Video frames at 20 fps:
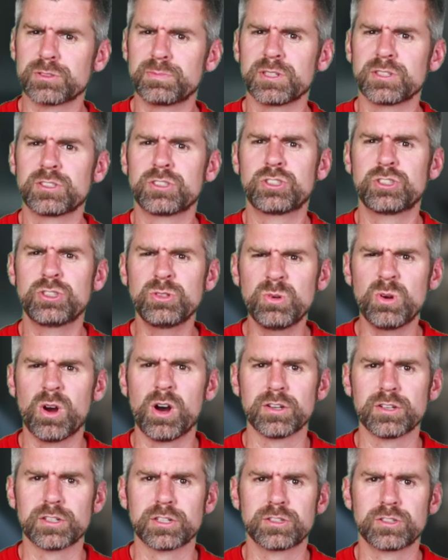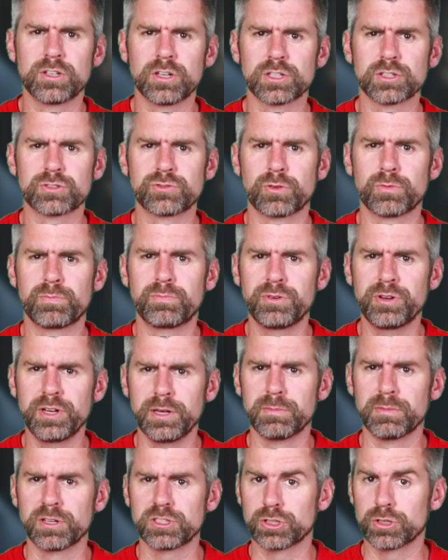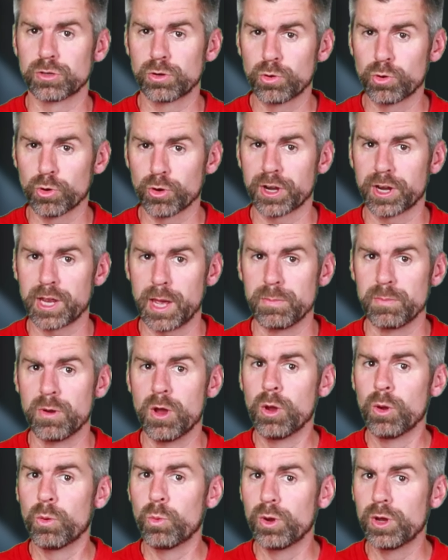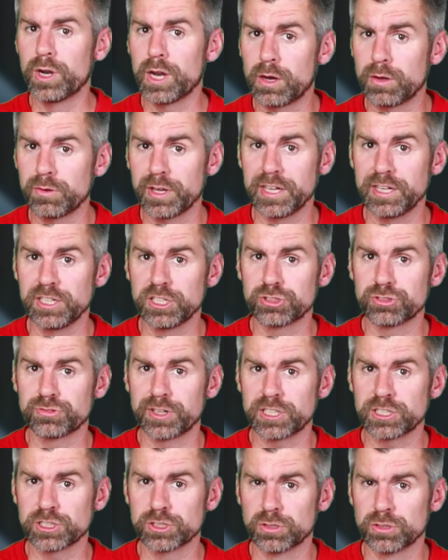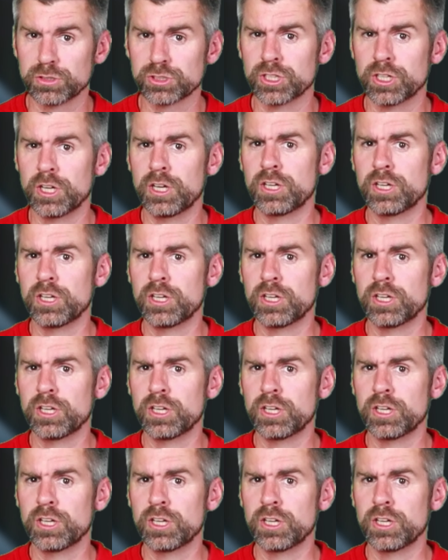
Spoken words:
but $200 for pretty much a core game without any stretch goals